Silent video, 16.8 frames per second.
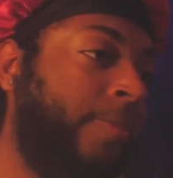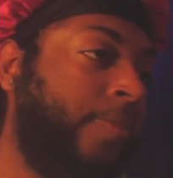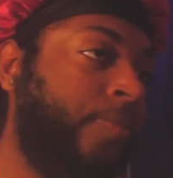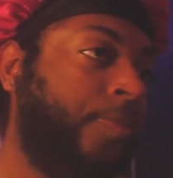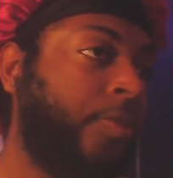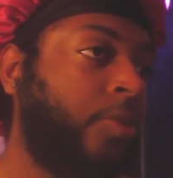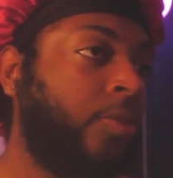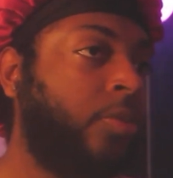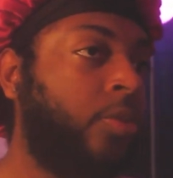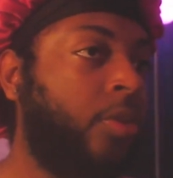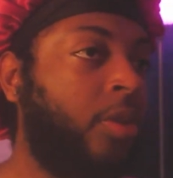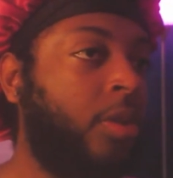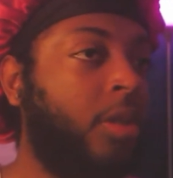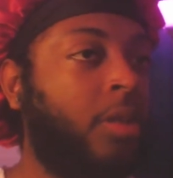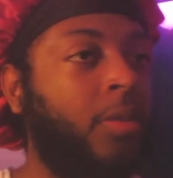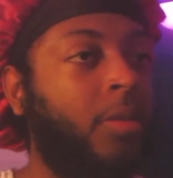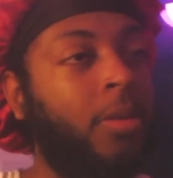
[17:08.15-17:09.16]

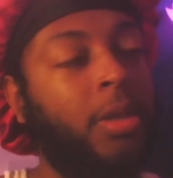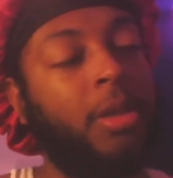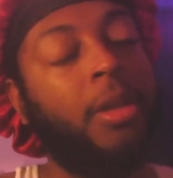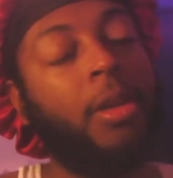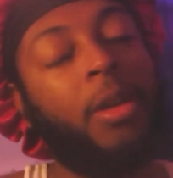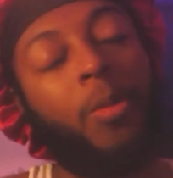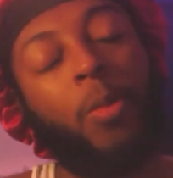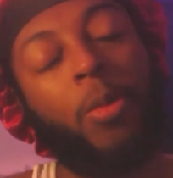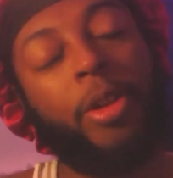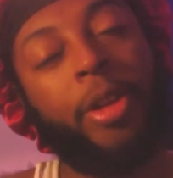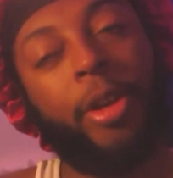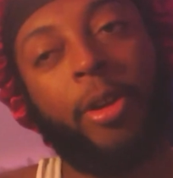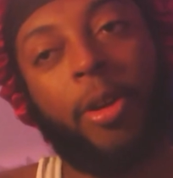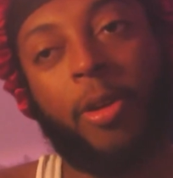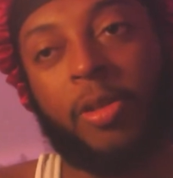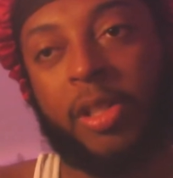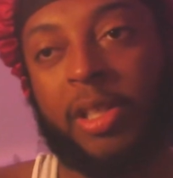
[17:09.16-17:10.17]
one of the
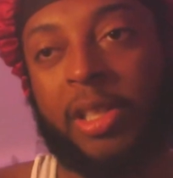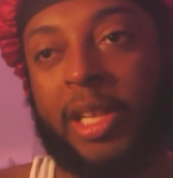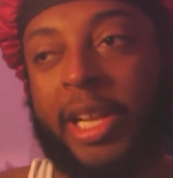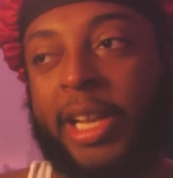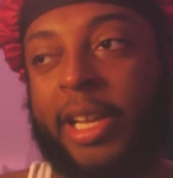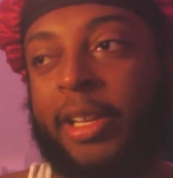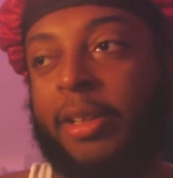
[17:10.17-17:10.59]
girls was like,